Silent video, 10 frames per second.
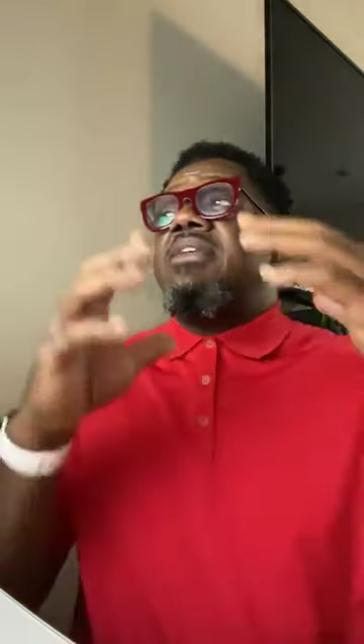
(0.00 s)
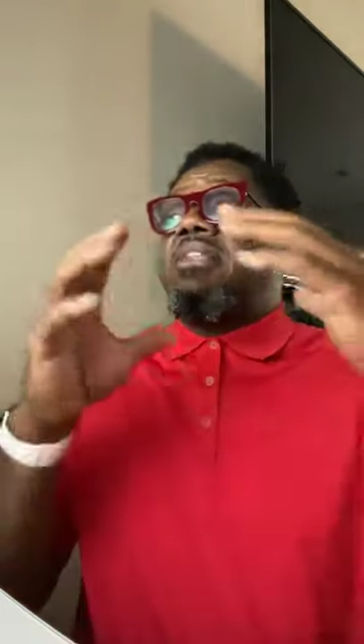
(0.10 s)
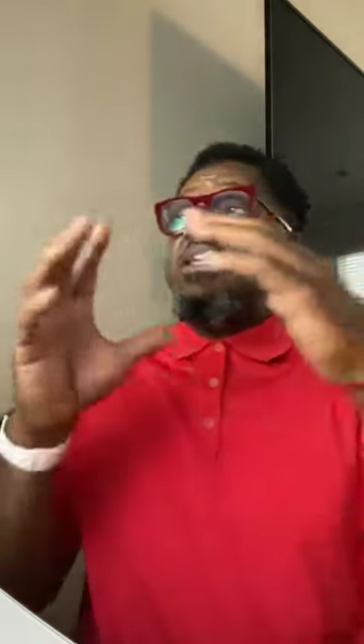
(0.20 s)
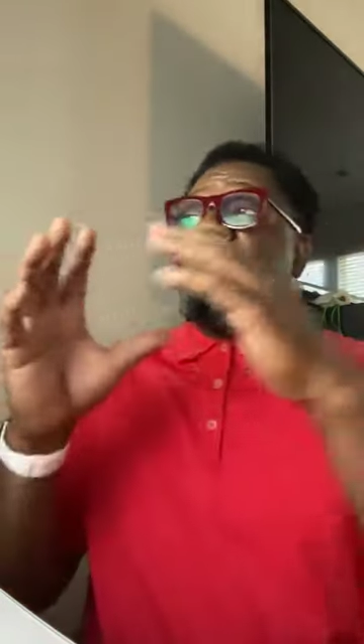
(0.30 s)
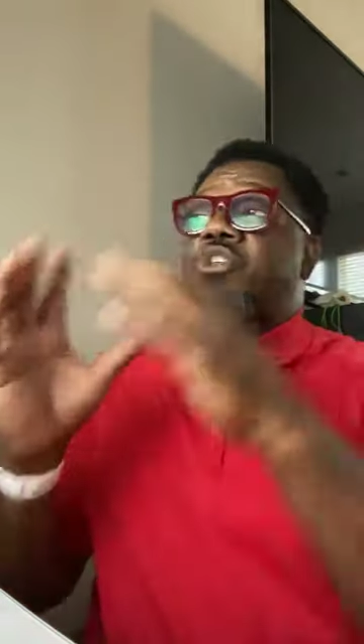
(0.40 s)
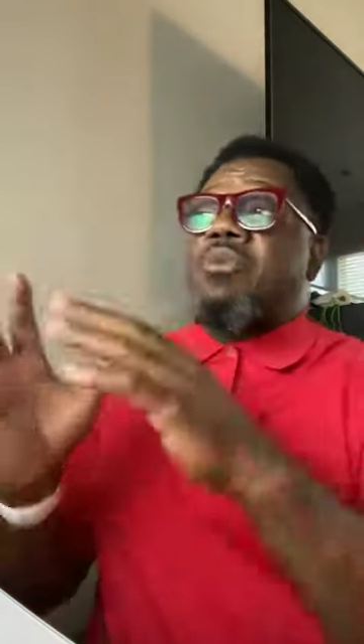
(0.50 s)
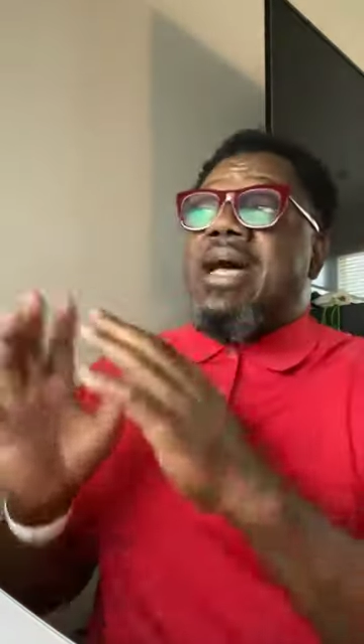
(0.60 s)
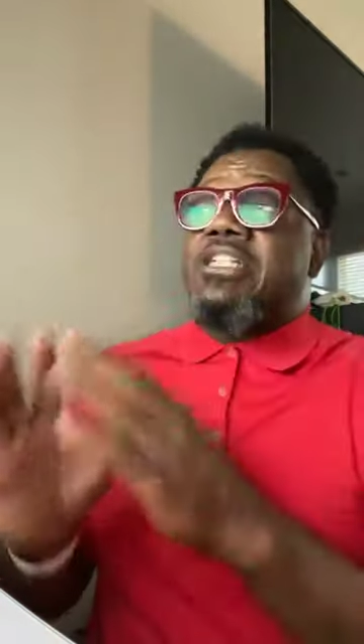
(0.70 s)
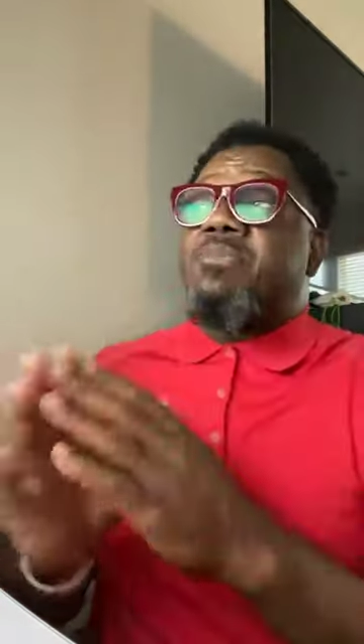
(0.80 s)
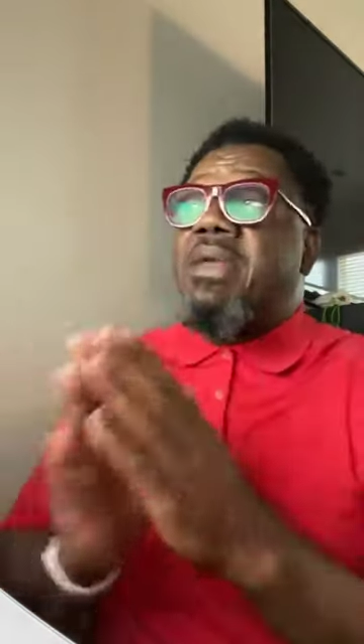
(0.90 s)
It says,
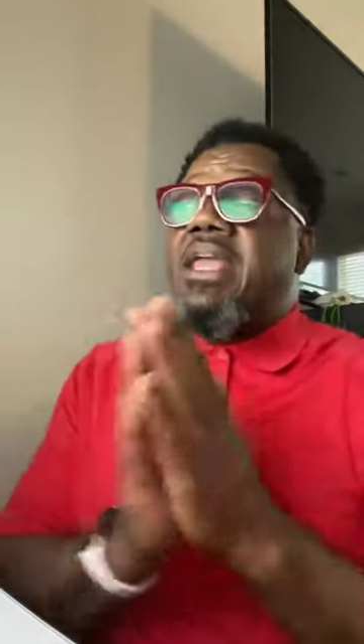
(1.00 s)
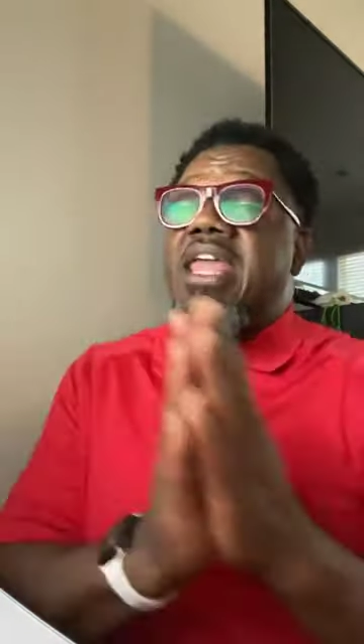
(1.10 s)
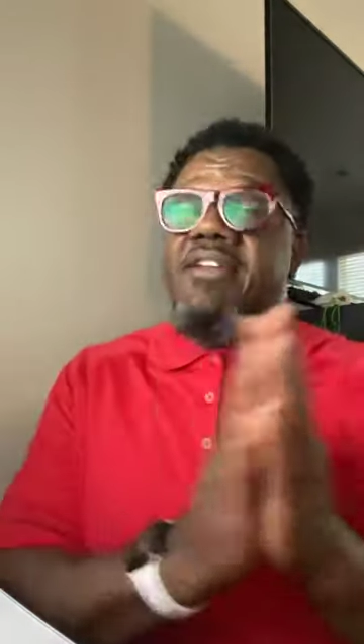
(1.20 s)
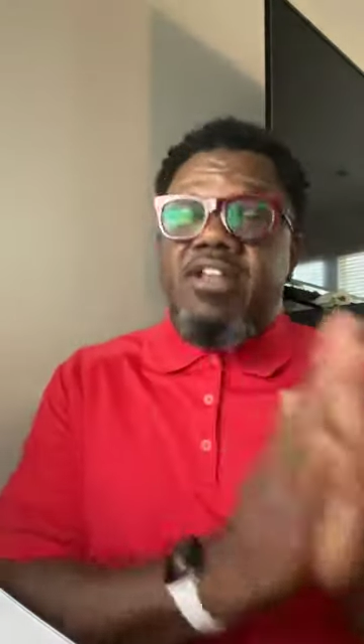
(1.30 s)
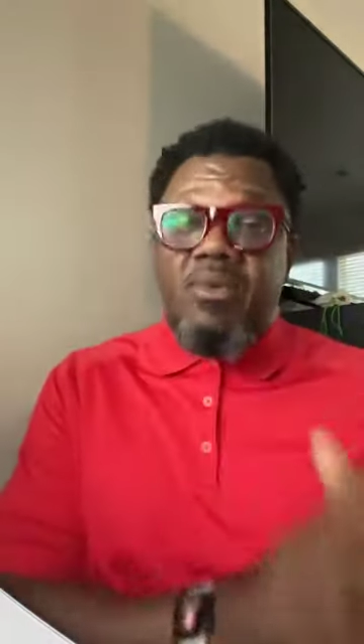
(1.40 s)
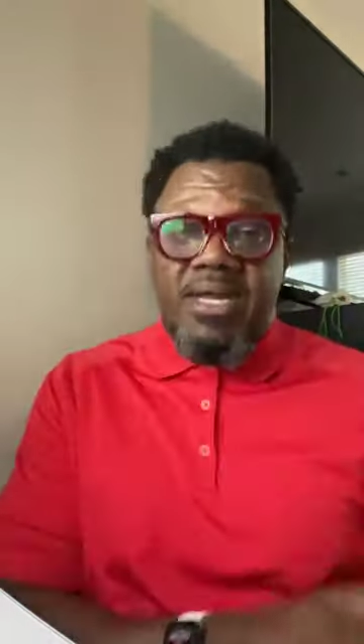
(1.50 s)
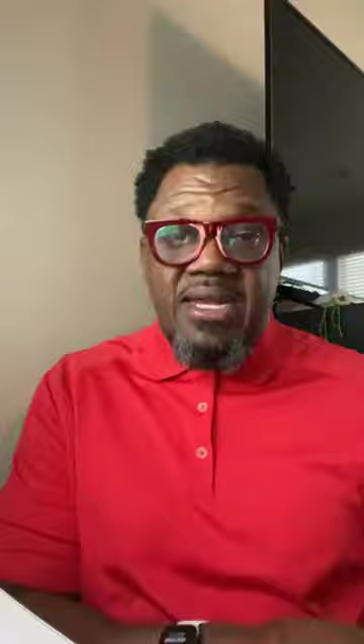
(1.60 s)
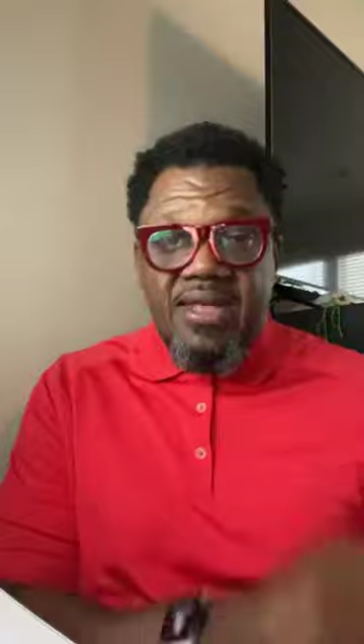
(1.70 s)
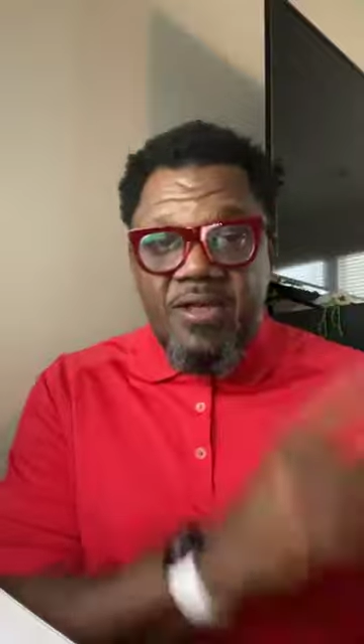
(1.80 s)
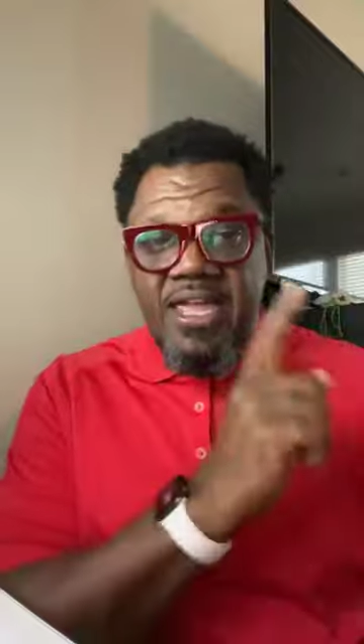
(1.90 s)
do not speak evil of
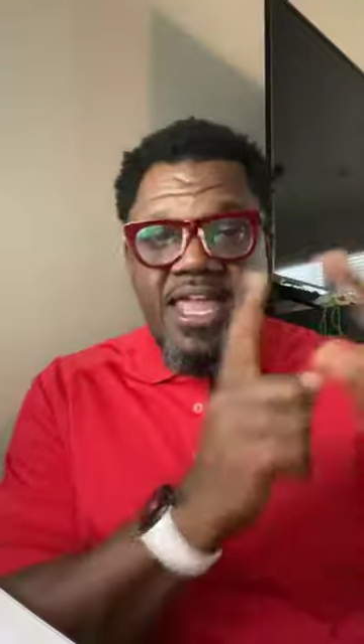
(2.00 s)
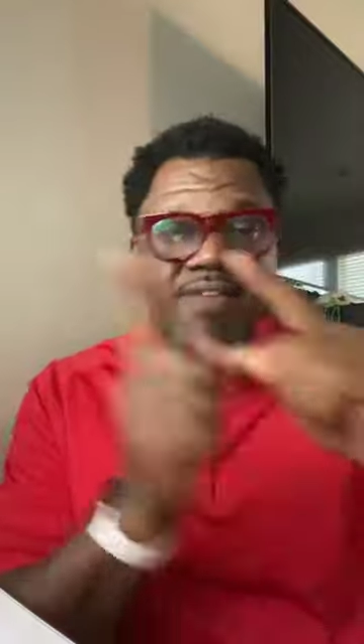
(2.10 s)
one another.